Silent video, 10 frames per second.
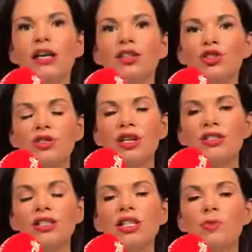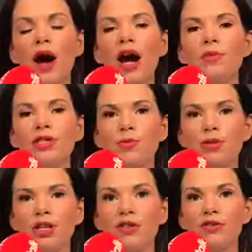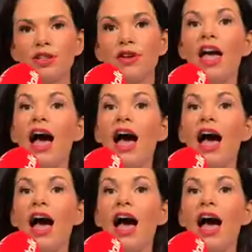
that doesn't contain any parabens or preservative.